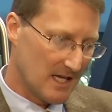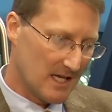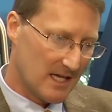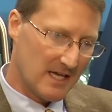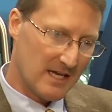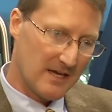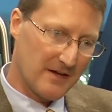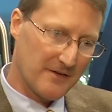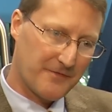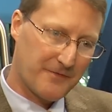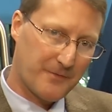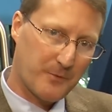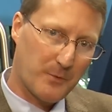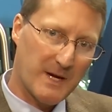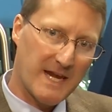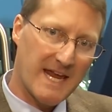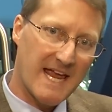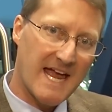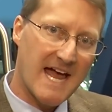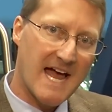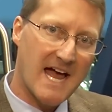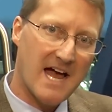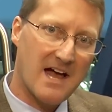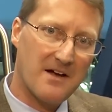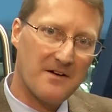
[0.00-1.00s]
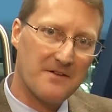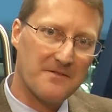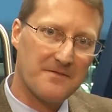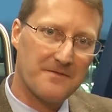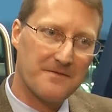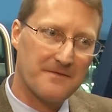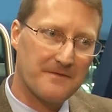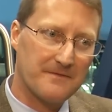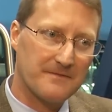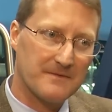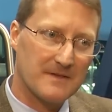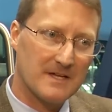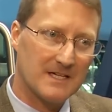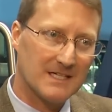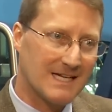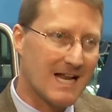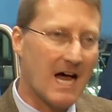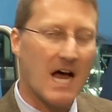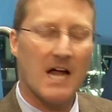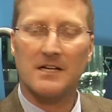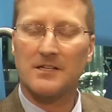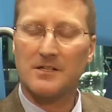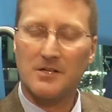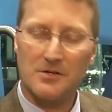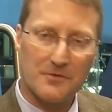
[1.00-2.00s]
If we have
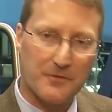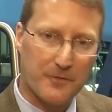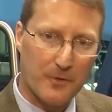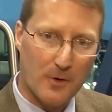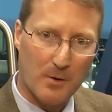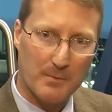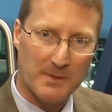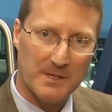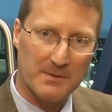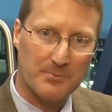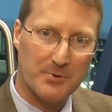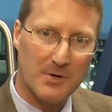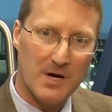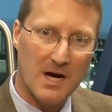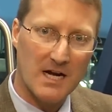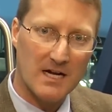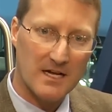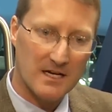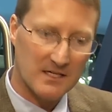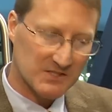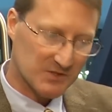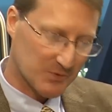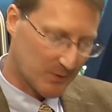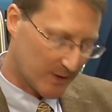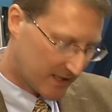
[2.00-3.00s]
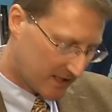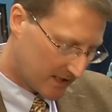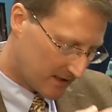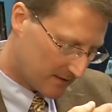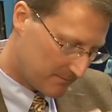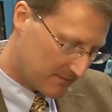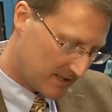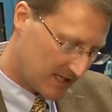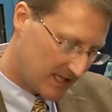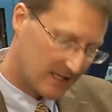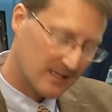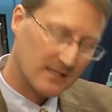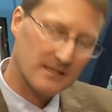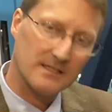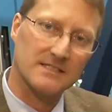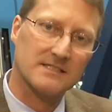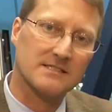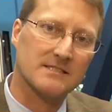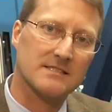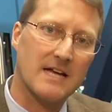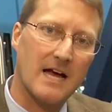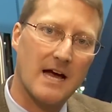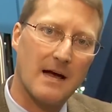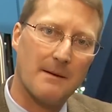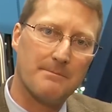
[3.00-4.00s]
non-conforming products, we can immediately
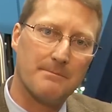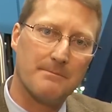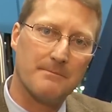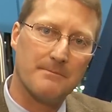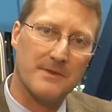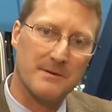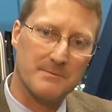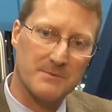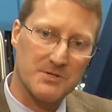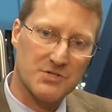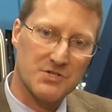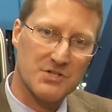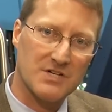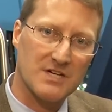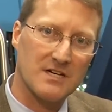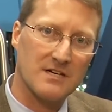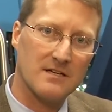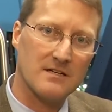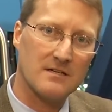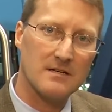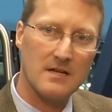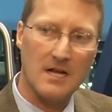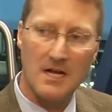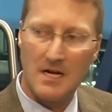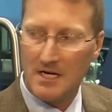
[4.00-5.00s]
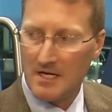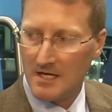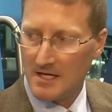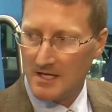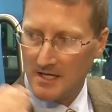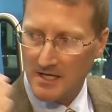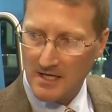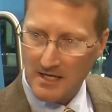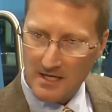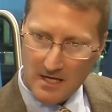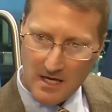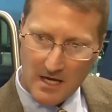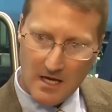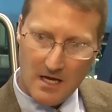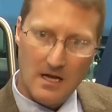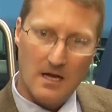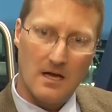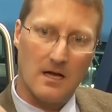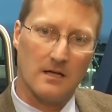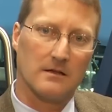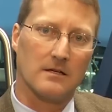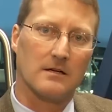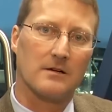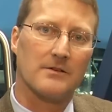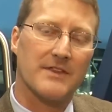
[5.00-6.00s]
stop the machine,
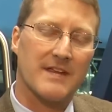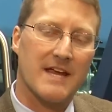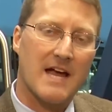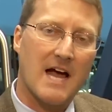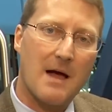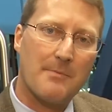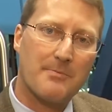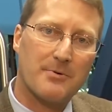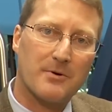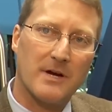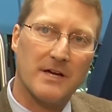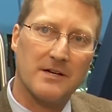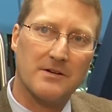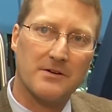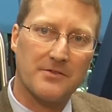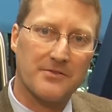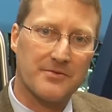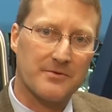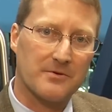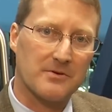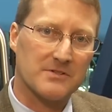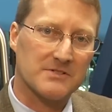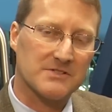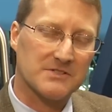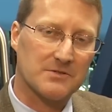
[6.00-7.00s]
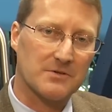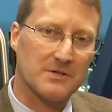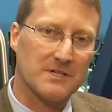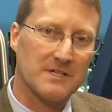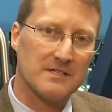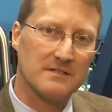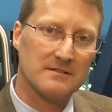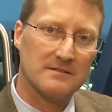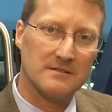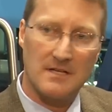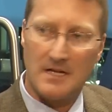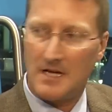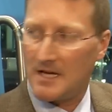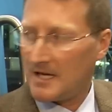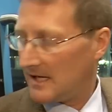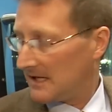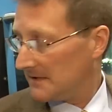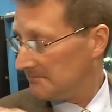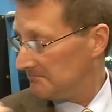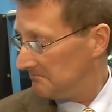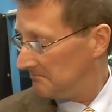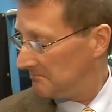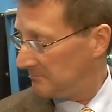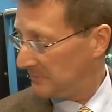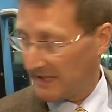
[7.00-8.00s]
alert the operator through a screen,
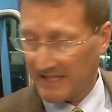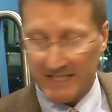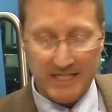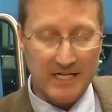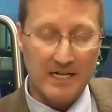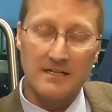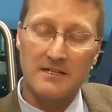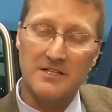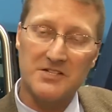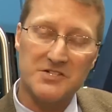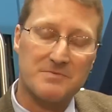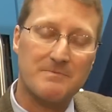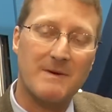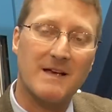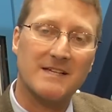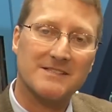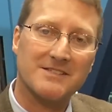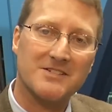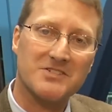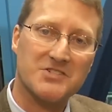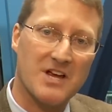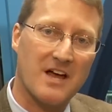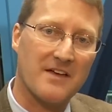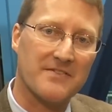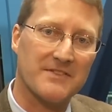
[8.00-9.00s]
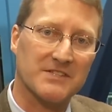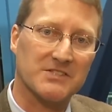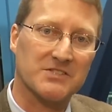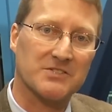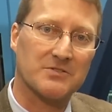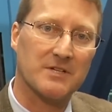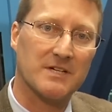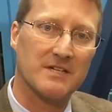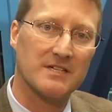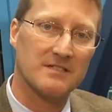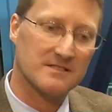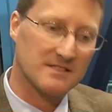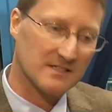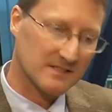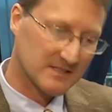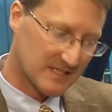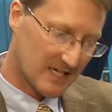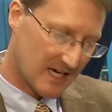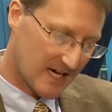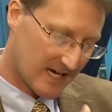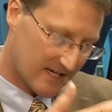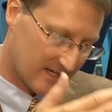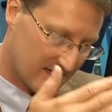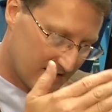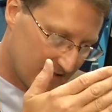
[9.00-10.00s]
plain English message on the screen to
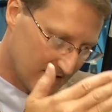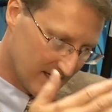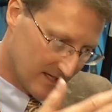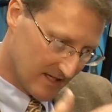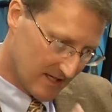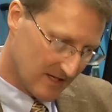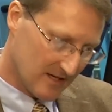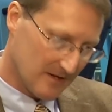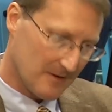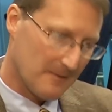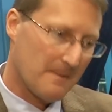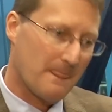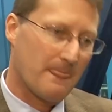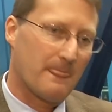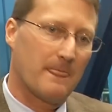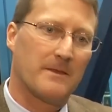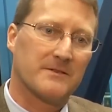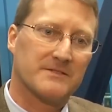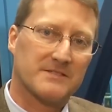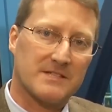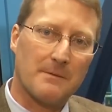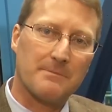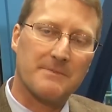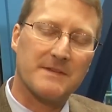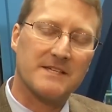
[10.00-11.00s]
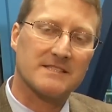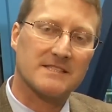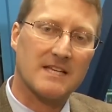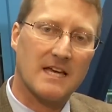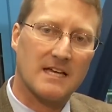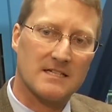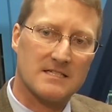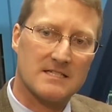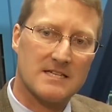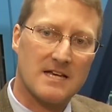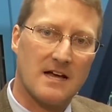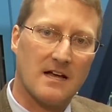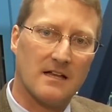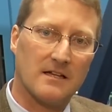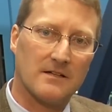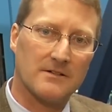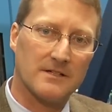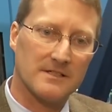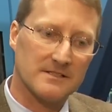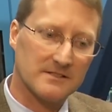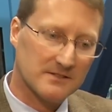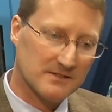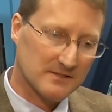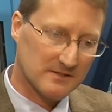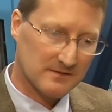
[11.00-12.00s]
say something's out of
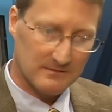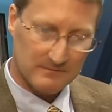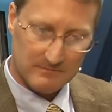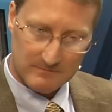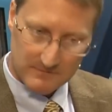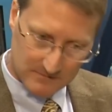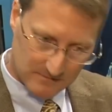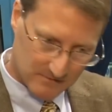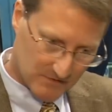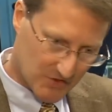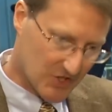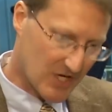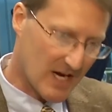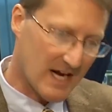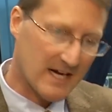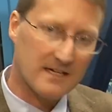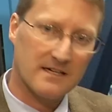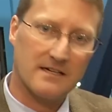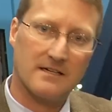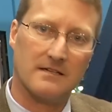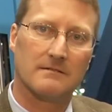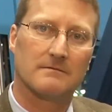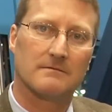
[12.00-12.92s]
tolerance, check